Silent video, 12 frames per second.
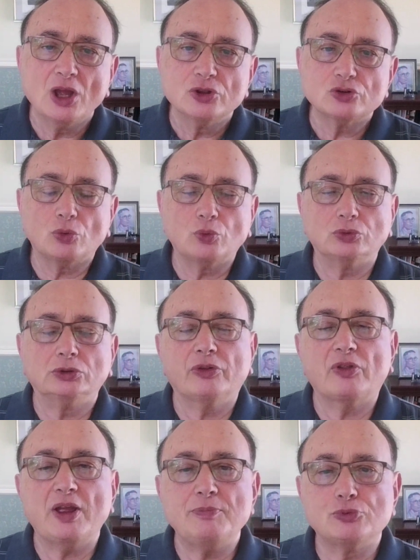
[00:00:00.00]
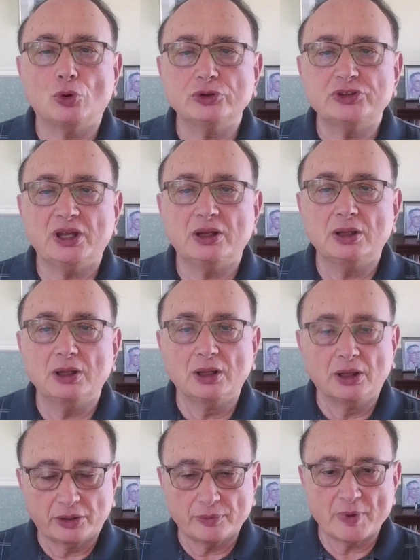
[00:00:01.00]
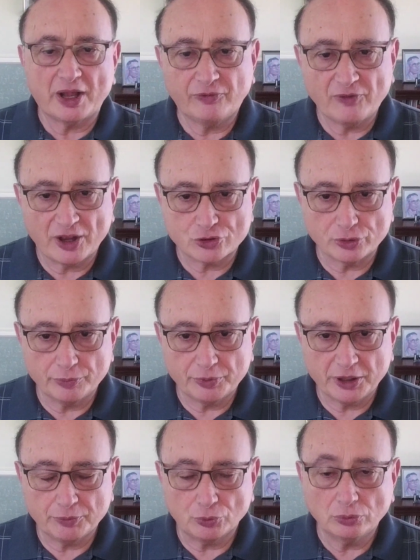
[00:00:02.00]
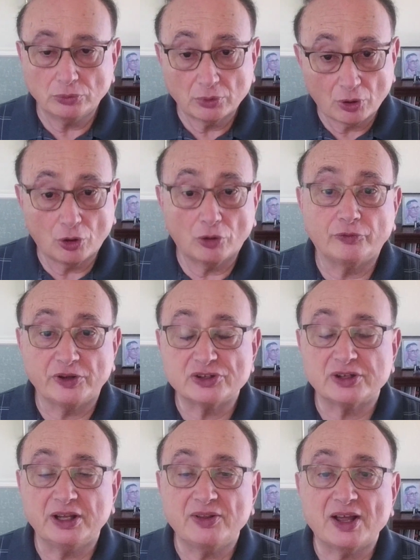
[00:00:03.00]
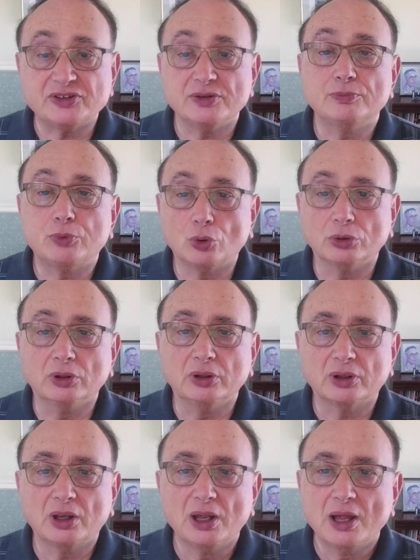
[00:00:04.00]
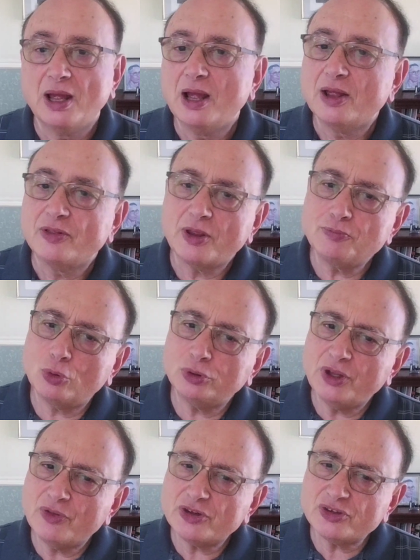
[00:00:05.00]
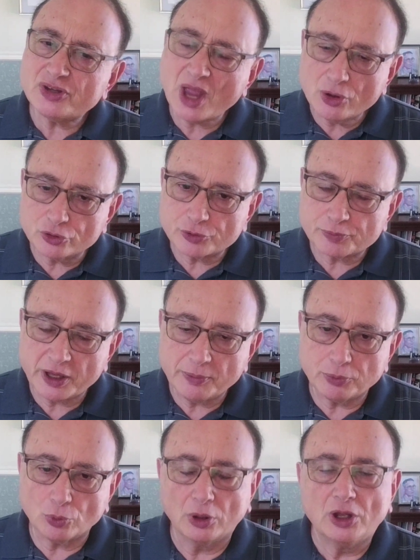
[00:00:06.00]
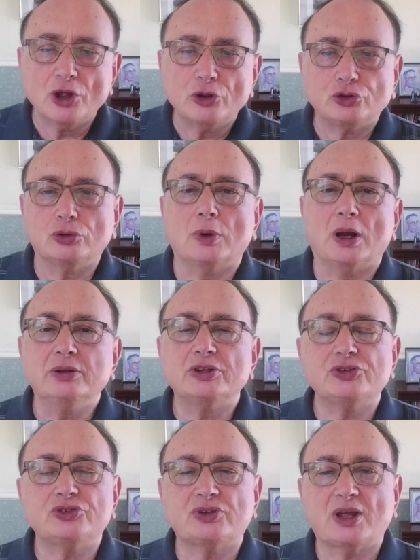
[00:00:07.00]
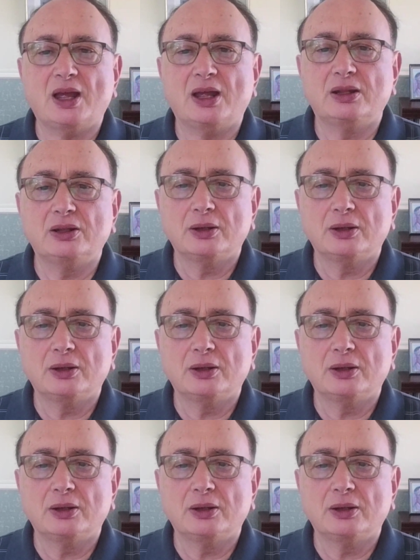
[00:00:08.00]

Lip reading: So they brought in the manufacturing people, obviously, that's important. They brought in the salespeople to understand